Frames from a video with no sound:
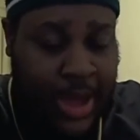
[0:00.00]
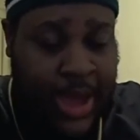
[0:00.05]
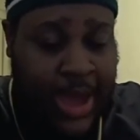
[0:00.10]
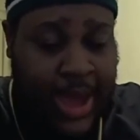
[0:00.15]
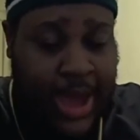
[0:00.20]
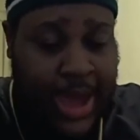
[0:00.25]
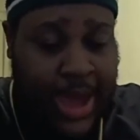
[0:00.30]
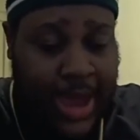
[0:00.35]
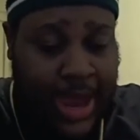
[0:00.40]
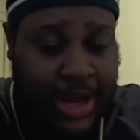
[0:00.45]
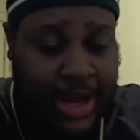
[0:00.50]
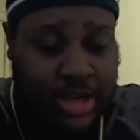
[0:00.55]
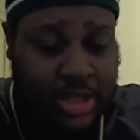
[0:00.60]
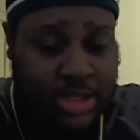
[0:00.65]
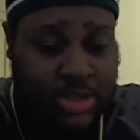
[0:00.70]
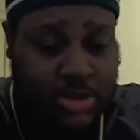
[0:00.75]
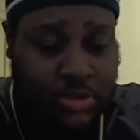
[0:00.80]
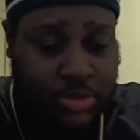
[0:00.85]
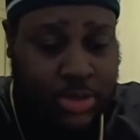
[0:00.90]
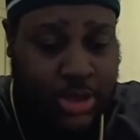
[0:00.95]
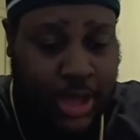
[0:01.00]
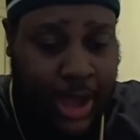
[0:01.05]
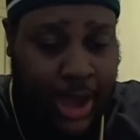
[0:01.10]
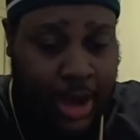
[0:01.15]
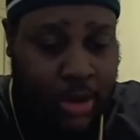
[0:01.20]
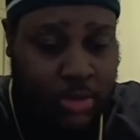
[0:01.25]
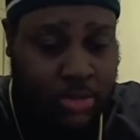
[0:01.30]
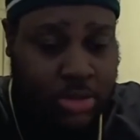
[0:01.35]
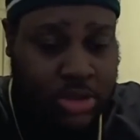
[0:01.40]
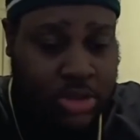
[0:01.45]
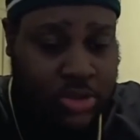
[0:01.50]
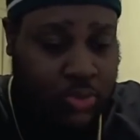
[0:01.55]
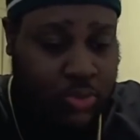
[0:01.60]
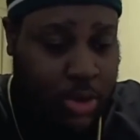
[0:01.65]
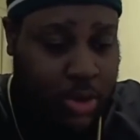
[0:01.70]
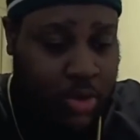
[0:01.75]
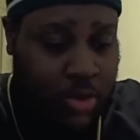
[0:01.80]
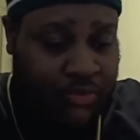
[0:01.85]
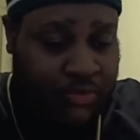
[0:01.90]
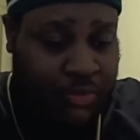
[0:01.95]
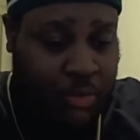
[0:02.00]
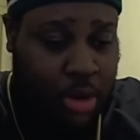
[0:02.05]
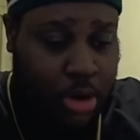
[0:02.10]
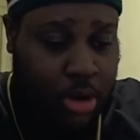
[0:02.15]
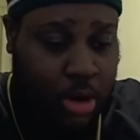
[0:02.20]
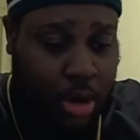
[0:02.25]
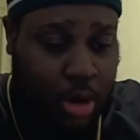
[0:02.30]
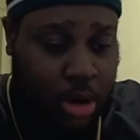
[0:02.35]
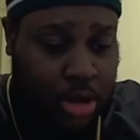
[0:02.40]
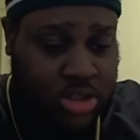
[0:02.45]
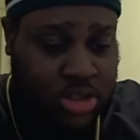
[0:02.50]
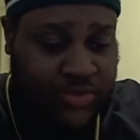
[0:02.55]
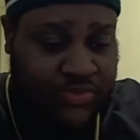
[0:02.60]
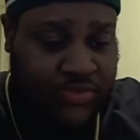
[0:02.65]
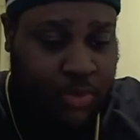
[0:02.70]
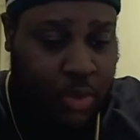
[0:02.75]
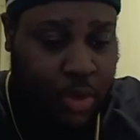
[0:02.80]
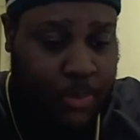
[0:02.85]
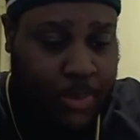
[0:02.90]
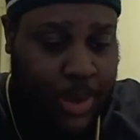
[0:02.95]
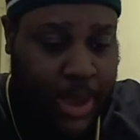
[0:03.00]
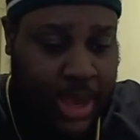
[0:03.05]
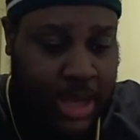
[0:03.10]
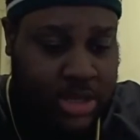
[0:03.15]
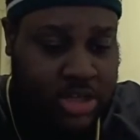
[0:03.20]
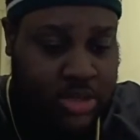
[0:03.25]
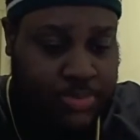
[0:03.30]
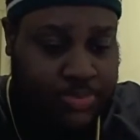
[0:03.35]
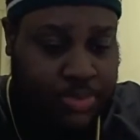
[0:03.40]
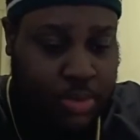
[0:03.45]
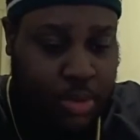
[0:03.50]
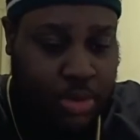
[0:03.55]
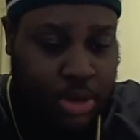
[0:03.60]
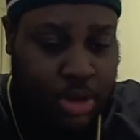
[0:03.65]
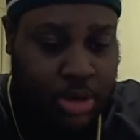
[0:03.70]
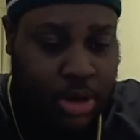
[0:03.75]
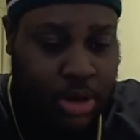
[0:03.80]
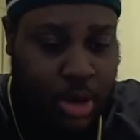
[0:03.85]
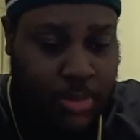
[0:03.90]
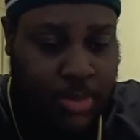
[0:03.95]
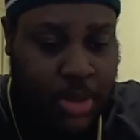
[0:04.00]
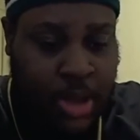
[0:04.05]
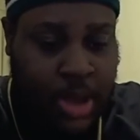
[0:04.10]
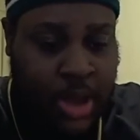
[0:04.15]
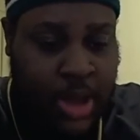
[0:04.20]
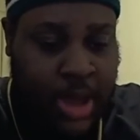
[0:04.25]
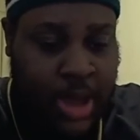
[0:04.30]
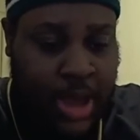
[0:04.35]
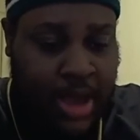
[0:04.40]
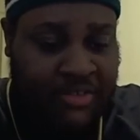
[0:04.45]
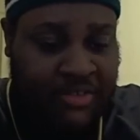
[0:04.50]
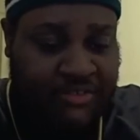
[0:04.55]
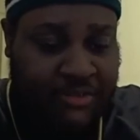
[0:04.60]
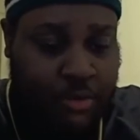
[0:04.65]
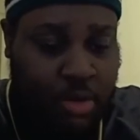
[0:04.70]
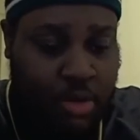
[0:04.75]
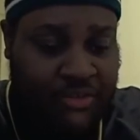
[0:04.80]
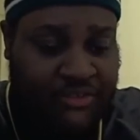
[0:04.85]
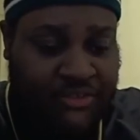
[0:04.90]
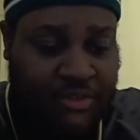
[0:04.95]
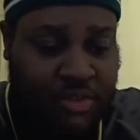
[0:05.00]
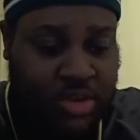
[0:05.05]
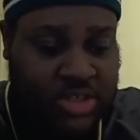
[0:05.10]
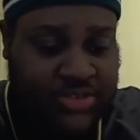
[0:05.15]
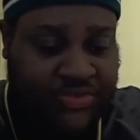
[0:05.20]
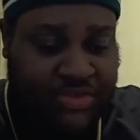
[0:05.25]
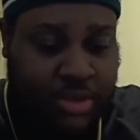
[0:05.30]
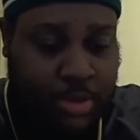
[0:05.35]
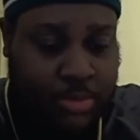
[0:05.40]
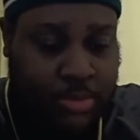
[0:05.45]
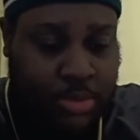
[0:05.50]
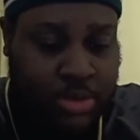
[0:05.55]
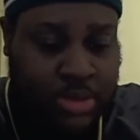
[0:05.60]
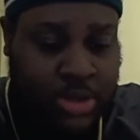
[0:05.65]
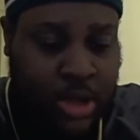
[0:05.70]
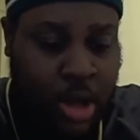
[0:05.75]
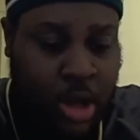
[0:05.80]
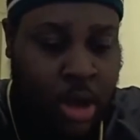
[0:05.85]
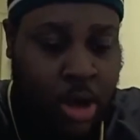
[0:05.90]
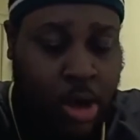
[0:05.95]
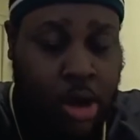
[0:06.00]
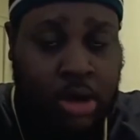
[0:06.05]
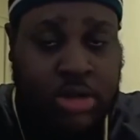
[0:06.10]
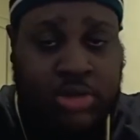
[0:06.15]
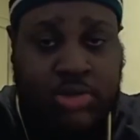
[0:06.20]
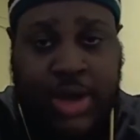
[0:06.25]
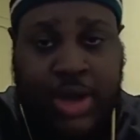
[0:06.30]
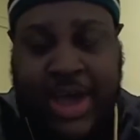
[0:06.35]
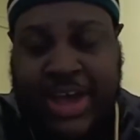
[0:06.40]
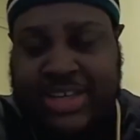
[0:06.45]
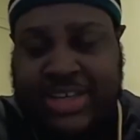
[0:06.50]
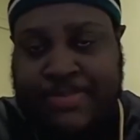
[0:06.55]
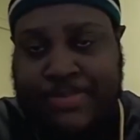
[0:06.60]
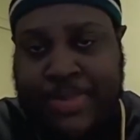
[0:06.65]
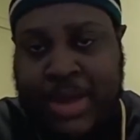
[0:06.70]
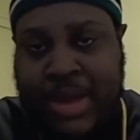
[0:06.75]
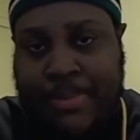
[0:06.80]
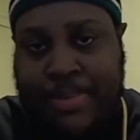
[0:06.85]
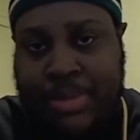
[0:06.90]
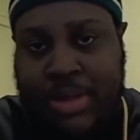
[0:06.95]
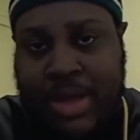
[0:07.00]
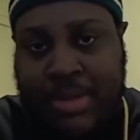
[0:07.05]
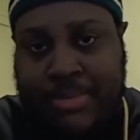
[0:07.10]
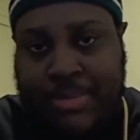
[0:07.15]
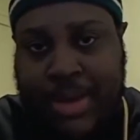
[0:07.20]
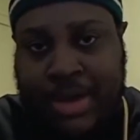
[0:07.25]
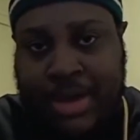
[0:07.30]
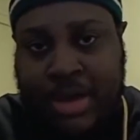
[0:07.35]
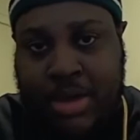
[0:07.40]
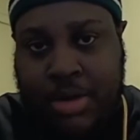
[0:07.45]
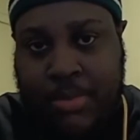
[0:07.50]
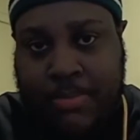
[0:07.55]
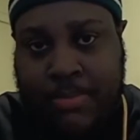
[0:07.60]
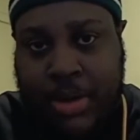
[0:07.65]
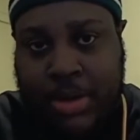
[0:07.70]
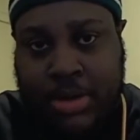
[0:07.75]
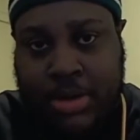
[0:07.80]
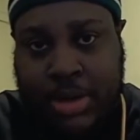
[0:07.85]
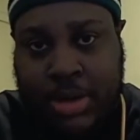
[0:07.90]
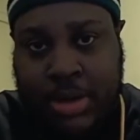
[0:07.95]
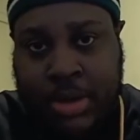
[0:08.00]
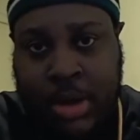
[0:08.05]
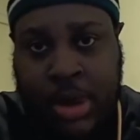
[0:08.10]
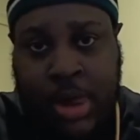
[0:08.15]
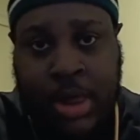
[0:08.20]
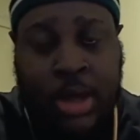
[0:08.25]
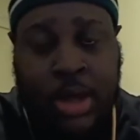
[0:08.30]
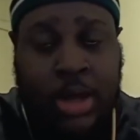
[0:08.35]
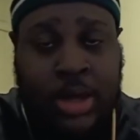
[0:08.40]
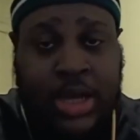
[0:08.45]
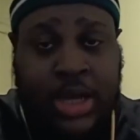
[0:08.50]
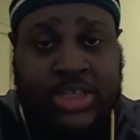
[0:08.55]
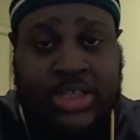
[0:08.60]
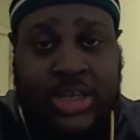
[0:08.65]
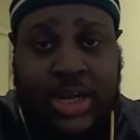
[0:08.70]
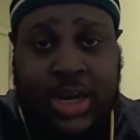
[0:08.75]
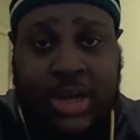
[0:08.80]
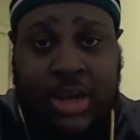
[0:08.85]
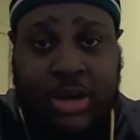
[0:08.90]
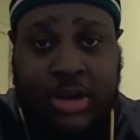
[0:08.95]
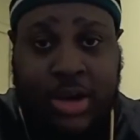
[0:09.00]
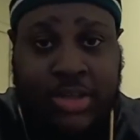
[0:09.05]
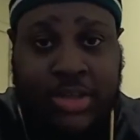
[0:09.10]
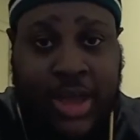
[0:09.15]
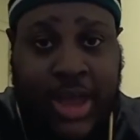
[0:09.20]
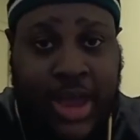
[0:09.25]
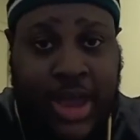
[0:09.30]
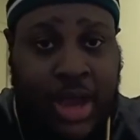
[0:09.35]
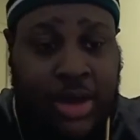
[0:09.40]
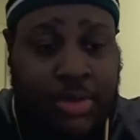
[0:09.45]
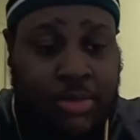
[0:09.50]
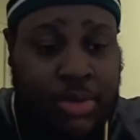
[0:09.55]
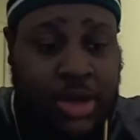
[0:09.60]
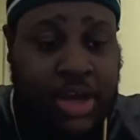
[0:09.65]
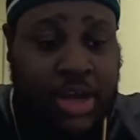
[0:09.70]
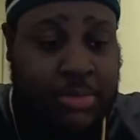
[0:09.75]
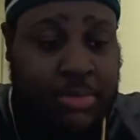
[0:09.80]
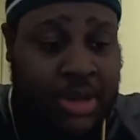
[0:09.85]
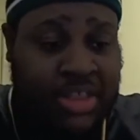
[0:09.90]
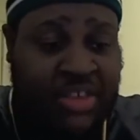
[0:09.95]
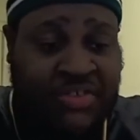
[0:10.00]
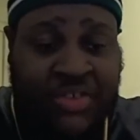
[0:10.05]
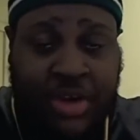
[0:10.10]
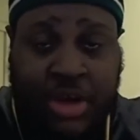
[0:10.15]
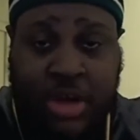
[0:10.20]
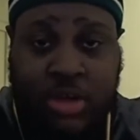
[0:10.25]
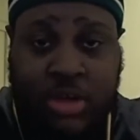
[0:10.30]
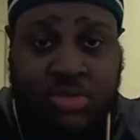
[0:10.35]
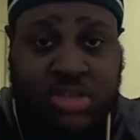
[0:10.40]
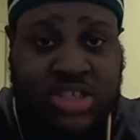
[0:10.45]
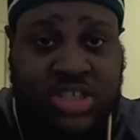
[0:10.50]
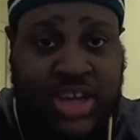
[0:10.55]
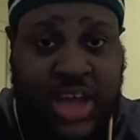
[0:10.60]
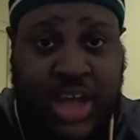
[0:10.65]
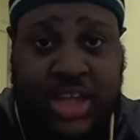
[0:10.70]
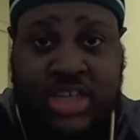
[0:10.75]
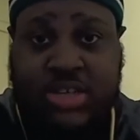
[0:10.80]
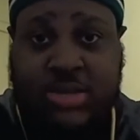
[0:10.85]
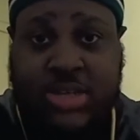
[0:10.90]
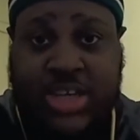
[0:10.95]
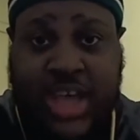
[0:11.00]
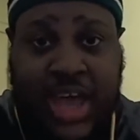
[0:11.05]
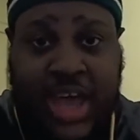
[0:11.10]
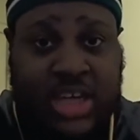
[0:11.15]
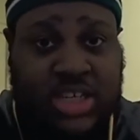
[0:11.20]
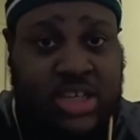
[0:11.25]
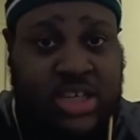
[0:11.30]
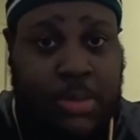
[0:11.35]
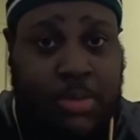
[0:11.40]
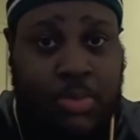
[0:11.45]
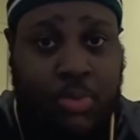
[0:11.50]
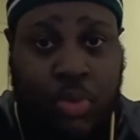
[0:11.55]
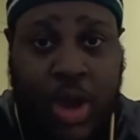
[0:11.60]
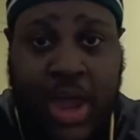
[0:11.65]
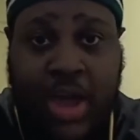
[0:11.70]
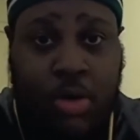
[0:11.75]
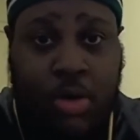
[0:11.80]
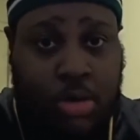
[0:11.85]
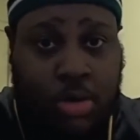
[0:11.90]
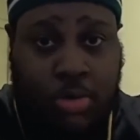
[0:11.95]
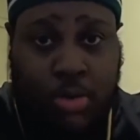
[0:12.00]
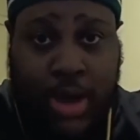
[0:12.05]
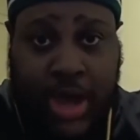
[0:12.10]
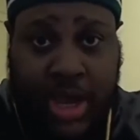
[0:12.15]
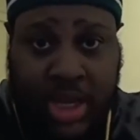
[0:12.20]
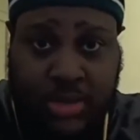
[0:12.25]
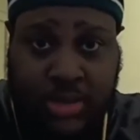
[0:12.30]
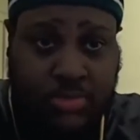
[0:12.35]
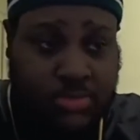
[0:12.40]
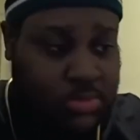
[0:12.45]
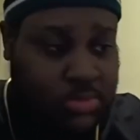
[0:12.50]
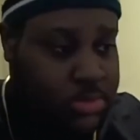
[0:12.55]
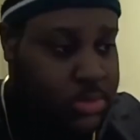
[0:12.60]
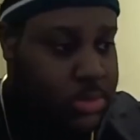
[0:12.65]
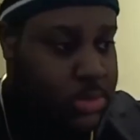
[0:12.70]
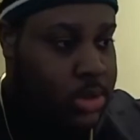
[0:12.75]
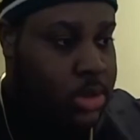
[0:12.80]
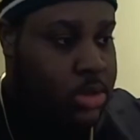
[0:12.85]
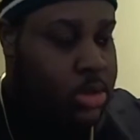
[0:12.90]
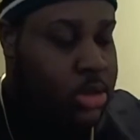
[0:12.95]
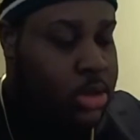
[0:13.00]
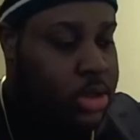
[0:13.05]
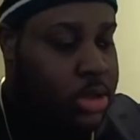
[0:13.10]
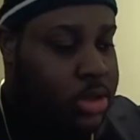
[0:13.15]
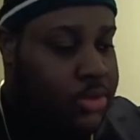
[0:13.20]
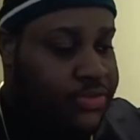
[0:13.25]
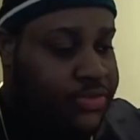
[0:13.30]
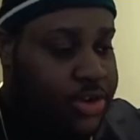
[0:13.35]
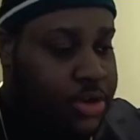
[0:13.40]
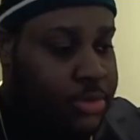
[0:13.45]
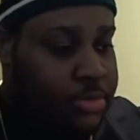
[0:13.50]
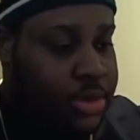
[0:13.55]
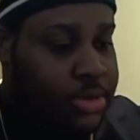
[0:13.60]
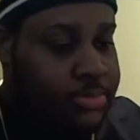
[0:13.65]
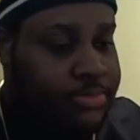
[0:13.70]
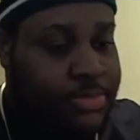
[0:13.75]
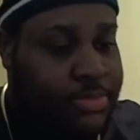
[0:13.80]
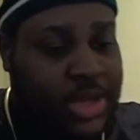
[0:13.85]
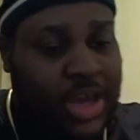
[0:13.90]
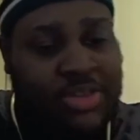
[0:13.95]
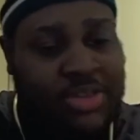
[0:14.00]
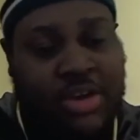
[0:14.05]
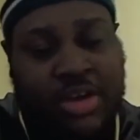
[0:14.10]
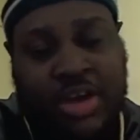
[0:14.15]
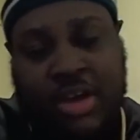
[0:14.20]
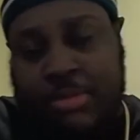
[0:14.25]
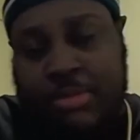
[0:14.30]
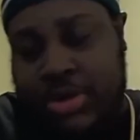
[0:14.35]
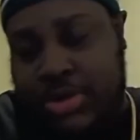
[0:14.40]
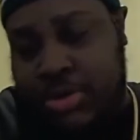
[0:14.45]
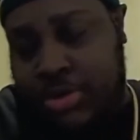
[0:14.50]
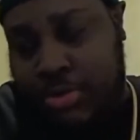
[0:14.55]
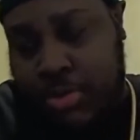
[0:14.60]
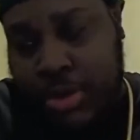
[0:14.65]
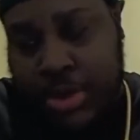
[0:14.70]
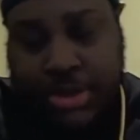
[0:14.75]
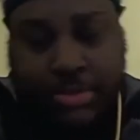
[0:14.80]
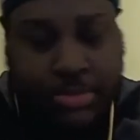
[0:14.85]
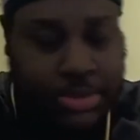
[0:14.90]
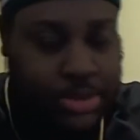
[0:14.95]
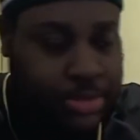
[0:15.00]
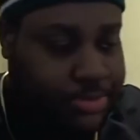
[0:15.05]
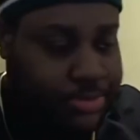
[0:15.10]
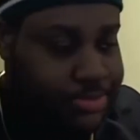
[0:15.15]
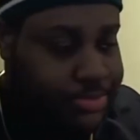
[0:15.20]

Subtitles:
had 82 tackles, 12 for a loss, 4 passes broken up, and 4 forced fumbles. Also has big playmaking ability. But that sound like another Ed Reed motherfucker. You snatch his ass up real quick. Feel me? Either him or Duke Williams.